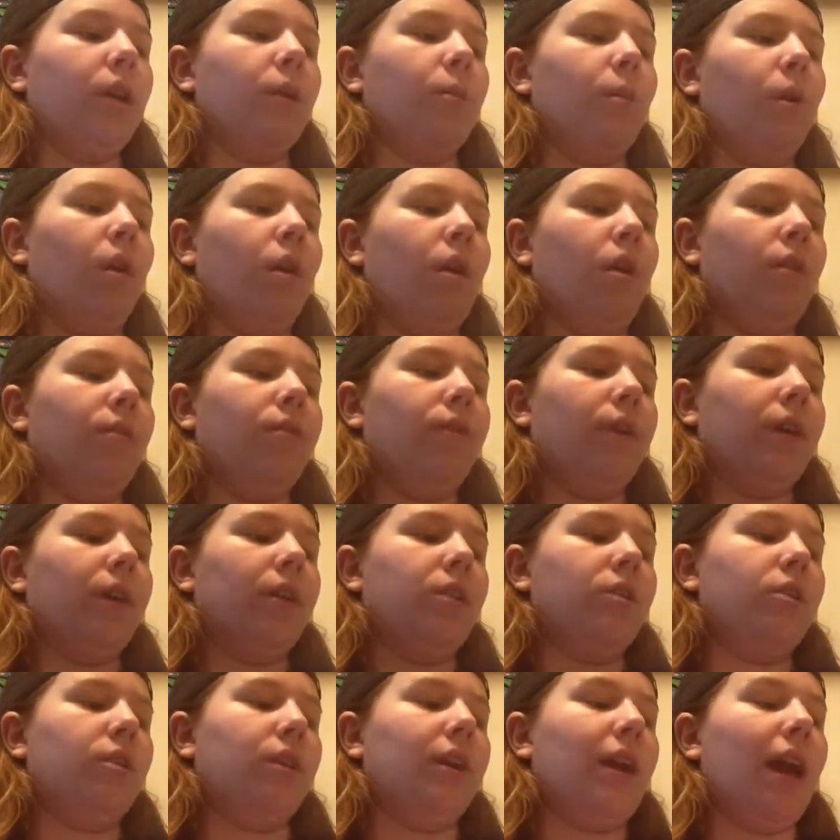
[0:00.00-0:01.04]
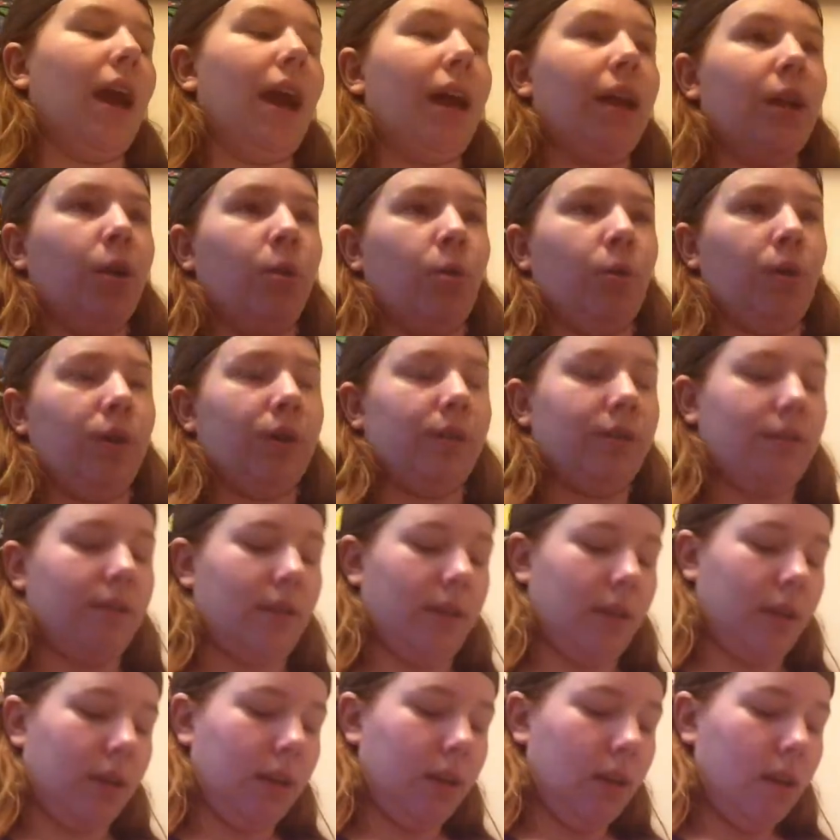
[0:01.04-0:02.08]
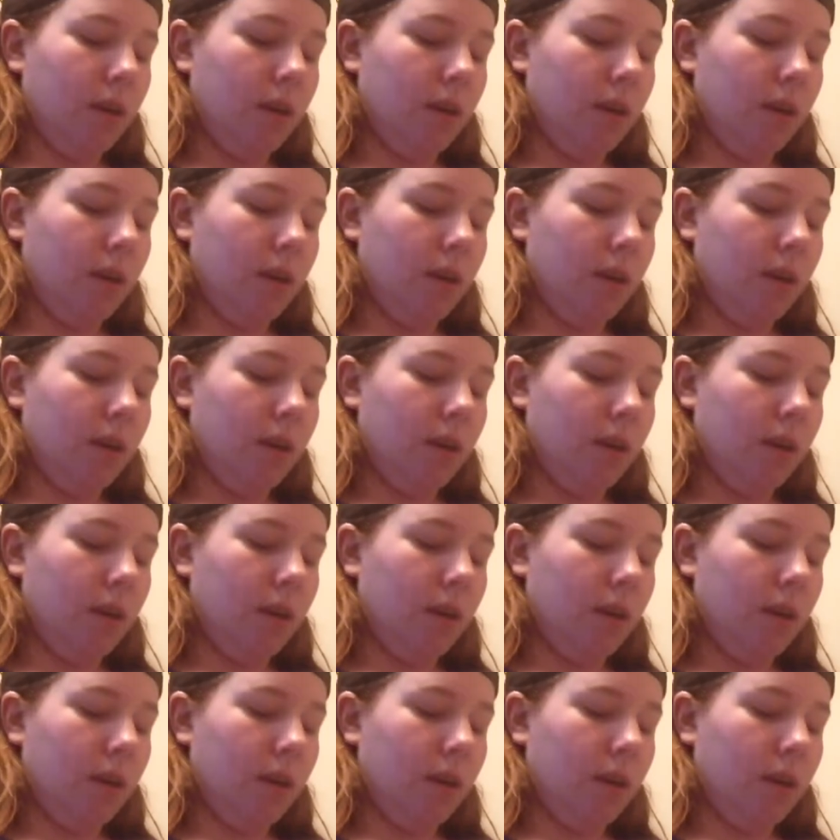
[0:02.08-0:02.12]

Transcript: them off into categories, having